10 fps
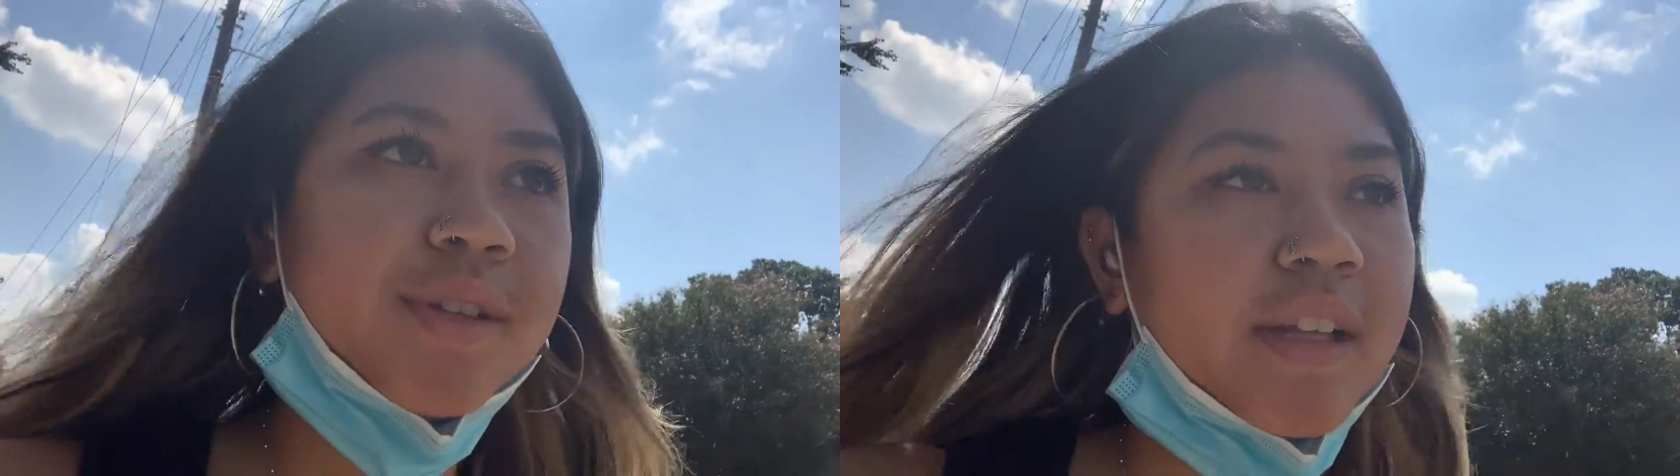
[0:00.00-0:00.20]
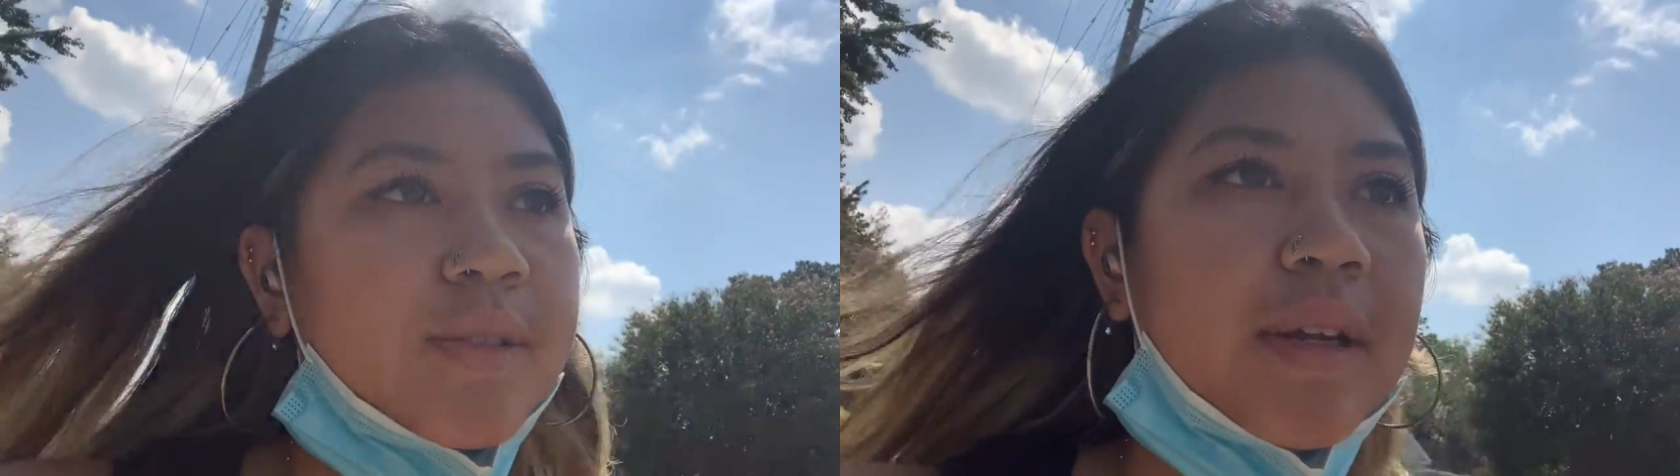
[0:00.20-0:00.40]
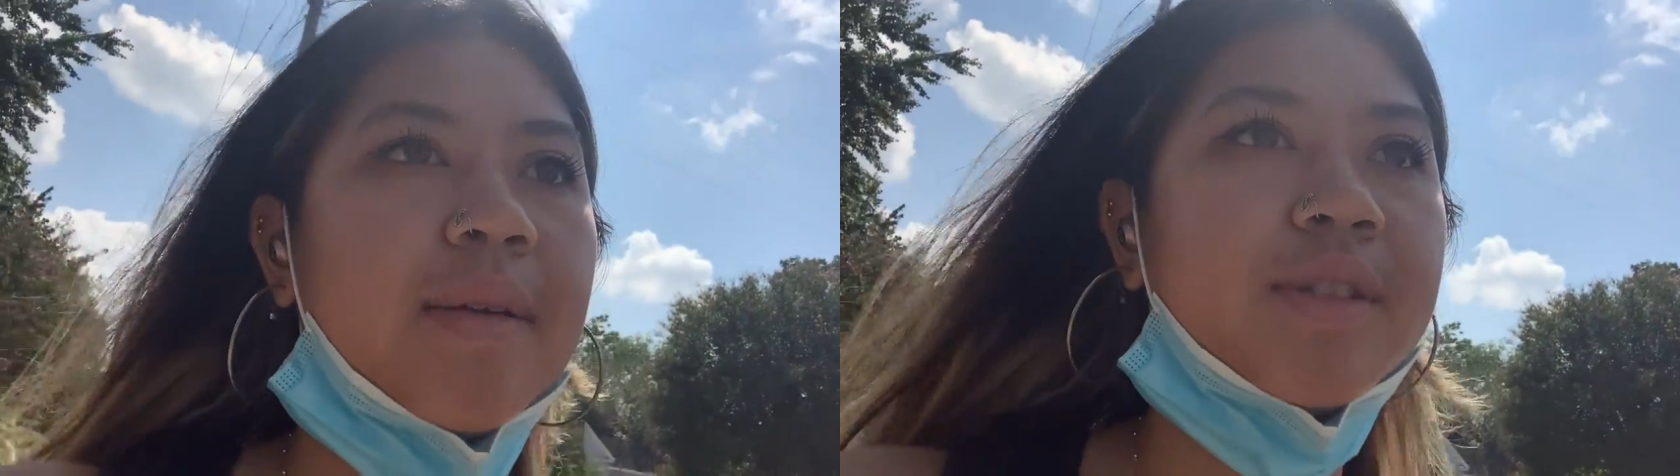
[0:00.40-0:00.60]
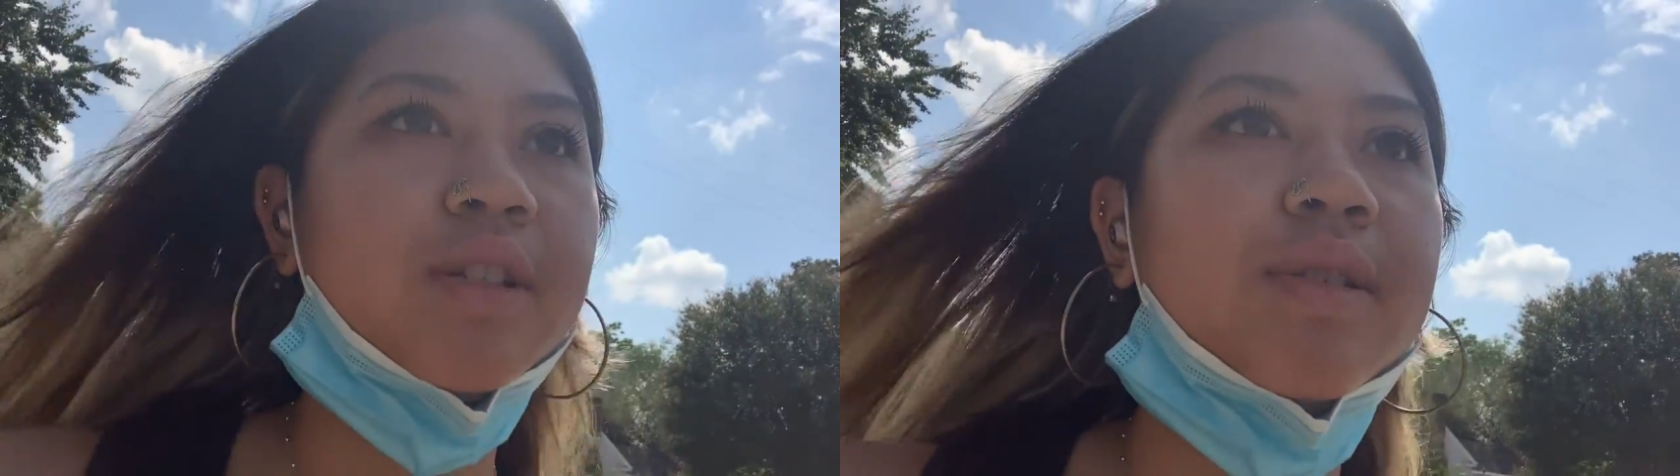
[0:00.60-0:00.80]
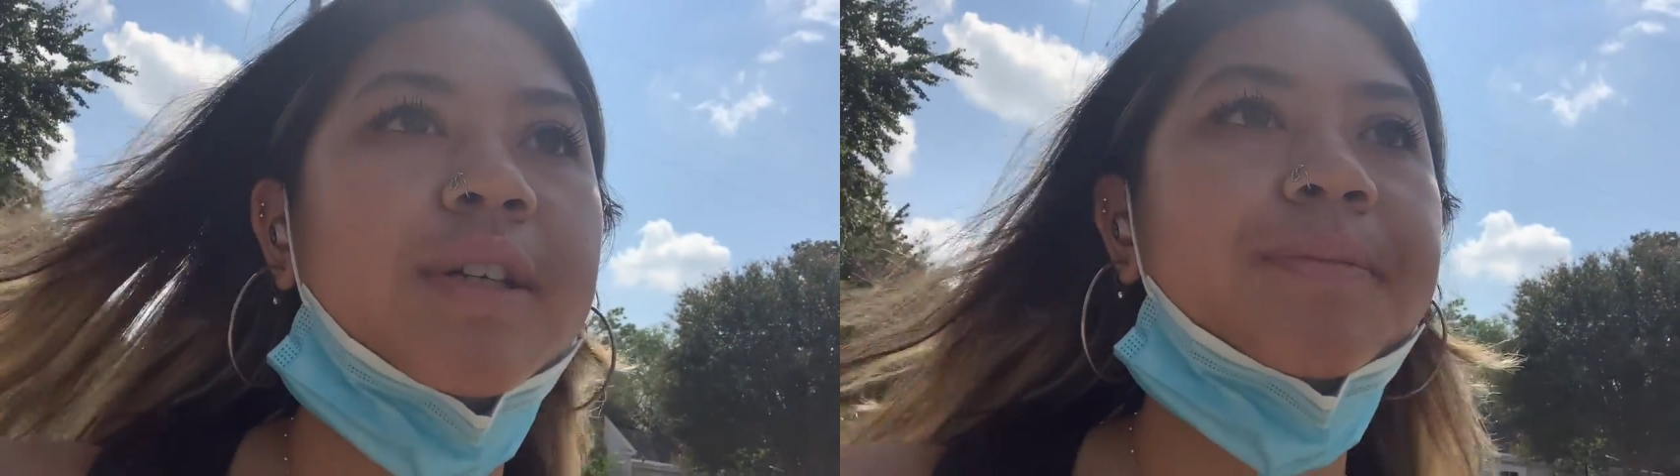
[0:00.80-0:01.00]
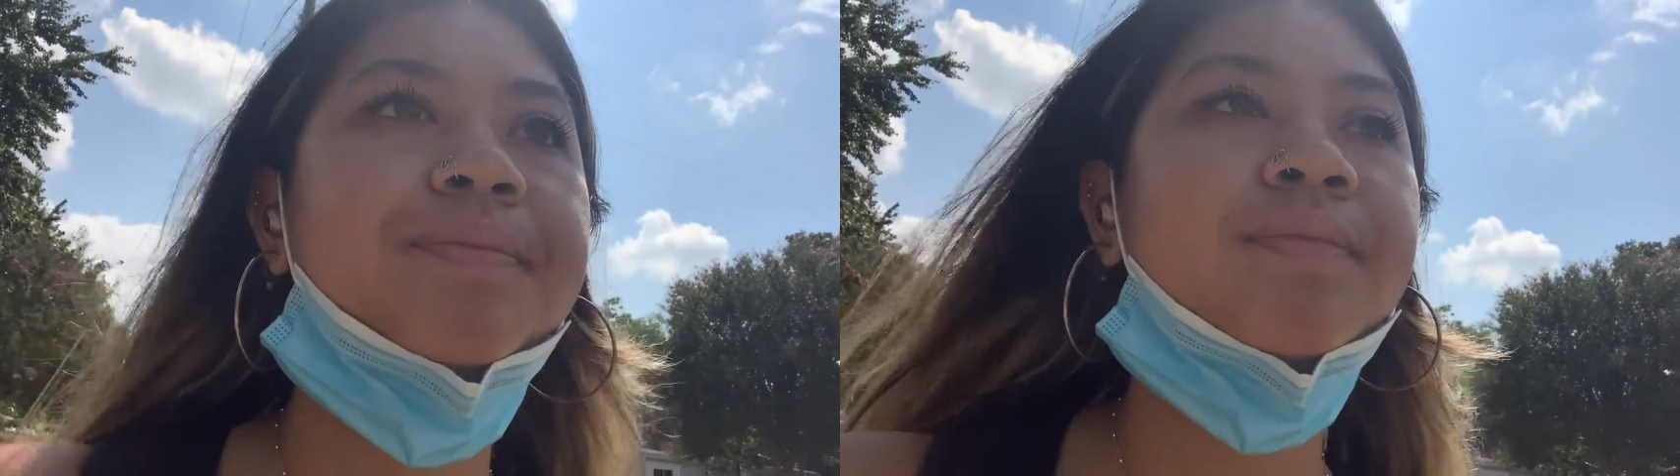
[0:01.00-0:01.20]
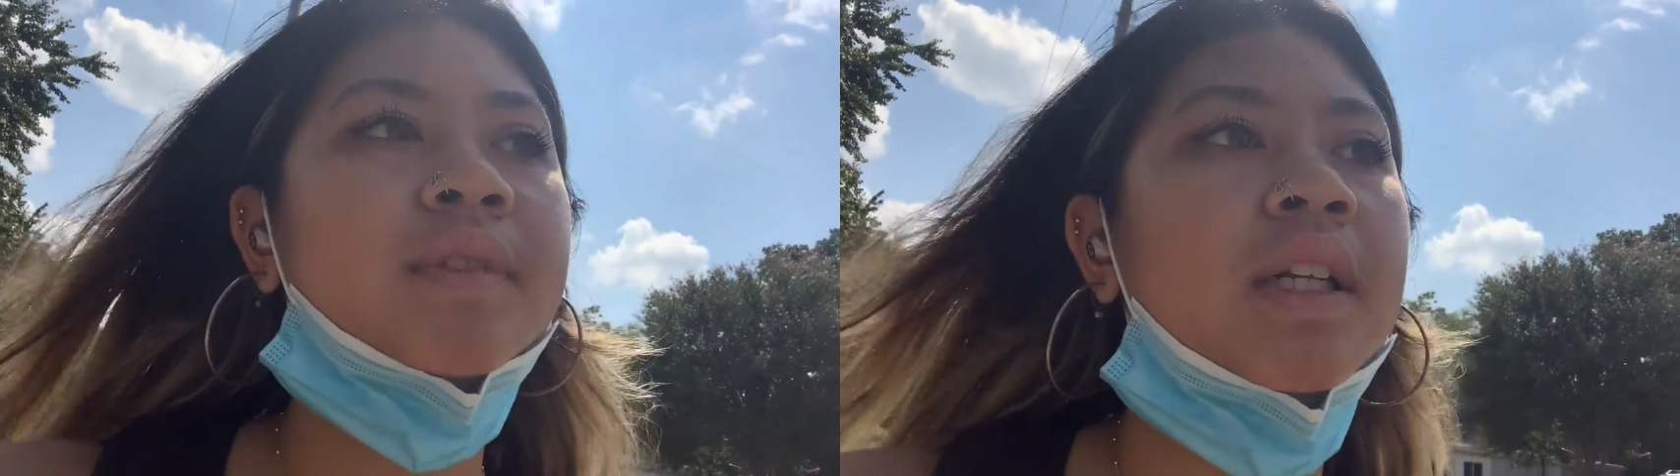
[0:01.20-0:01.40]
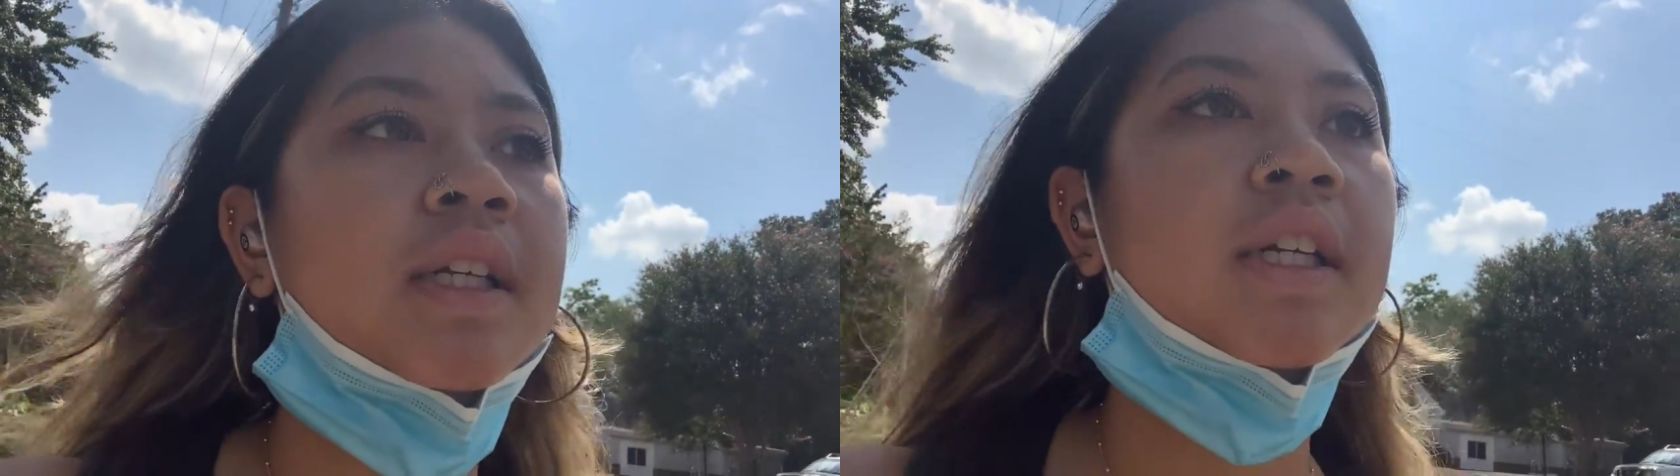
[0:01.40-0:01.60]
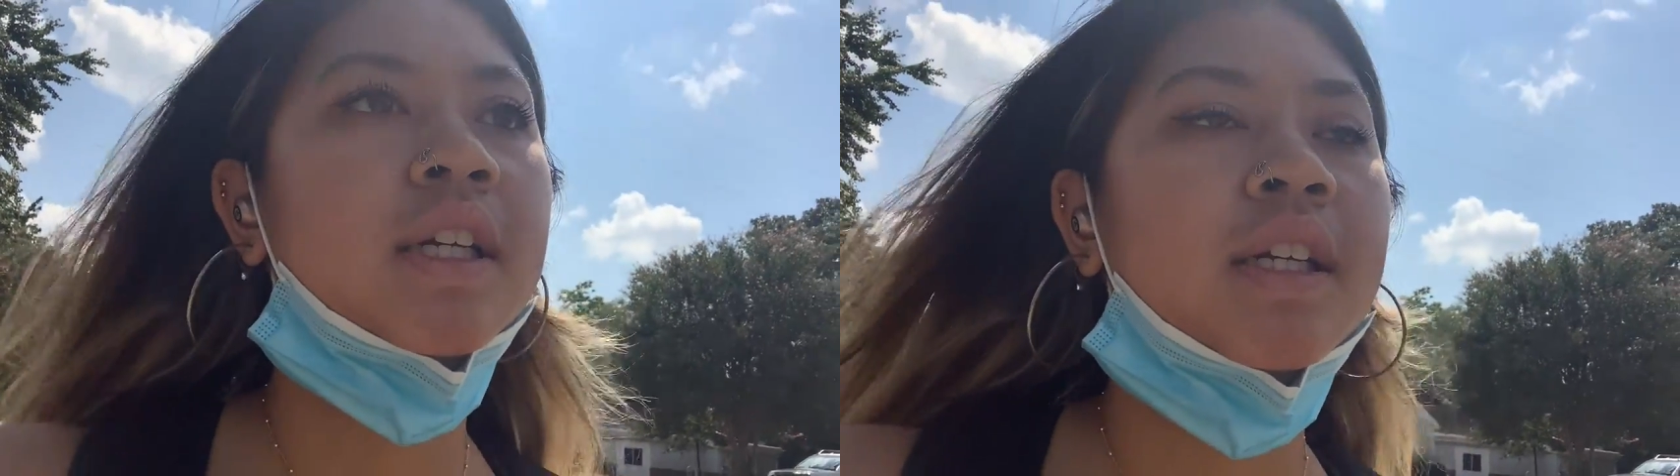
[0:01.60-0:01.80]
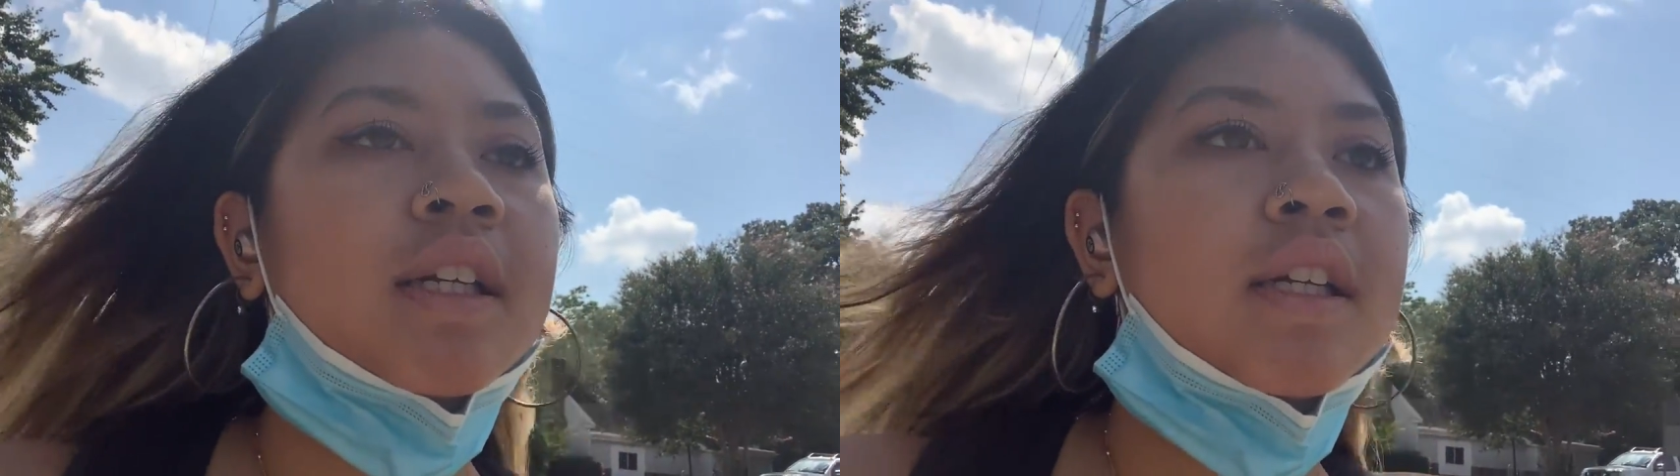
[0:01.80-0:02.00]
So that's what I was doing.
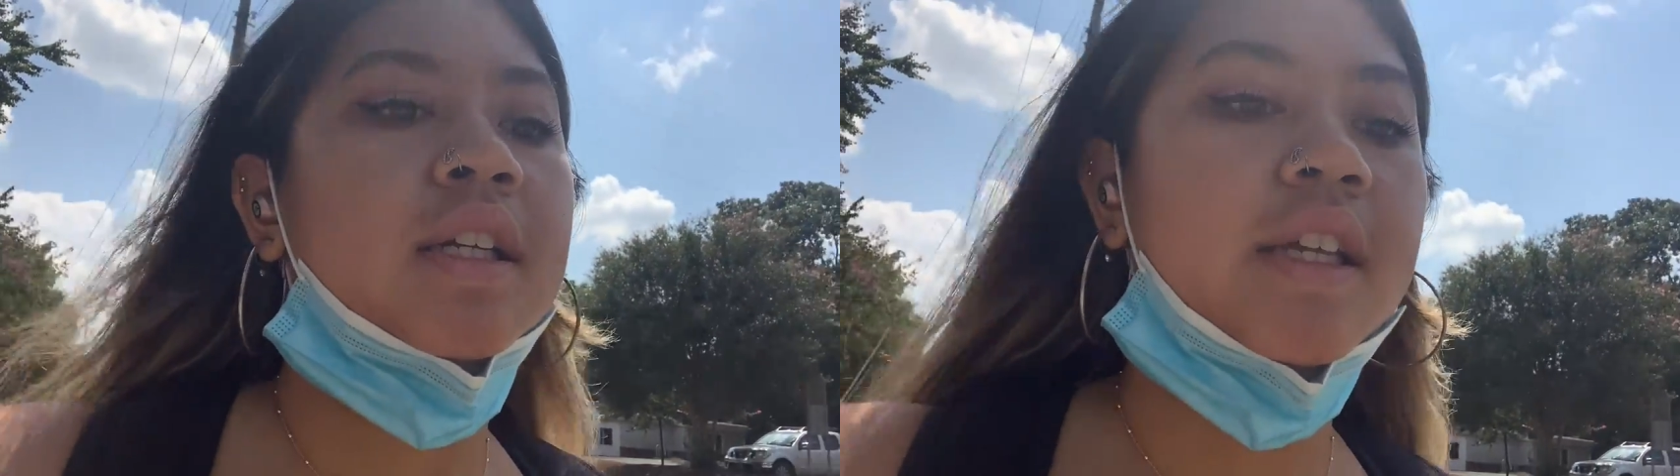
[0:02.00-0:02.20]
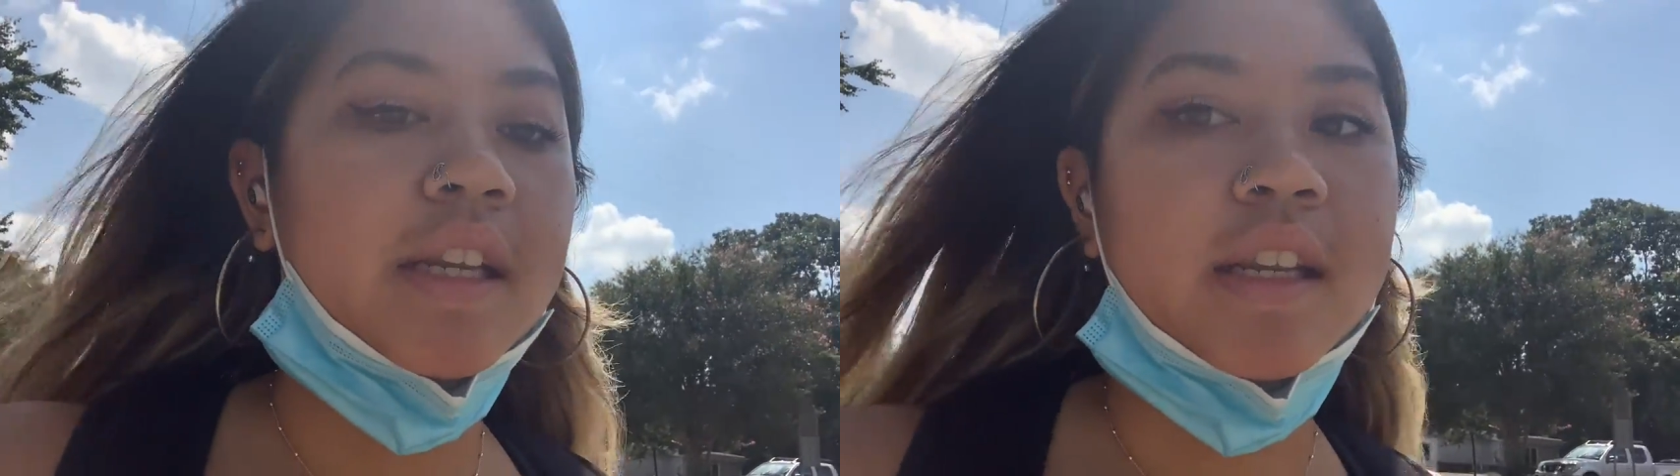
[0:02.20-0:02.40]
And